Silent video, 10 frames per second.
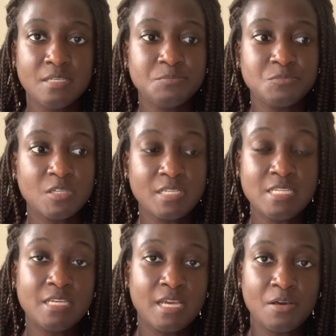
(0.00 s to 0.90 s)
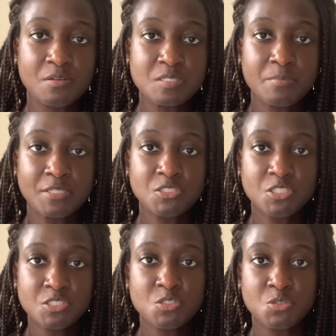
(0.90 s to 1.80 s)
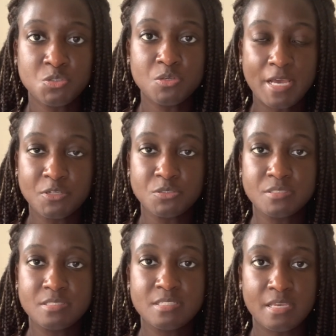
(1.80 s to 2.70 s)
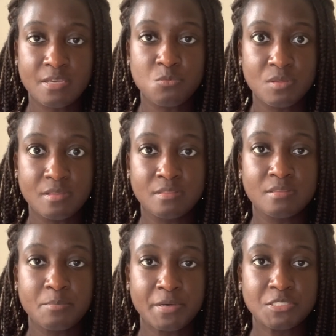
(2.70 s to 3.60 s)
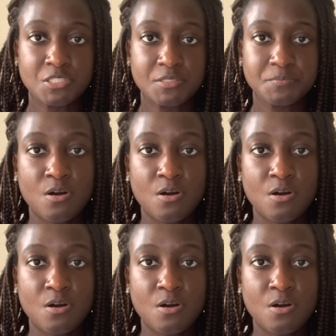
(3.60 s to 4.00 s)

not eating out as much, just so I could stay within the budget.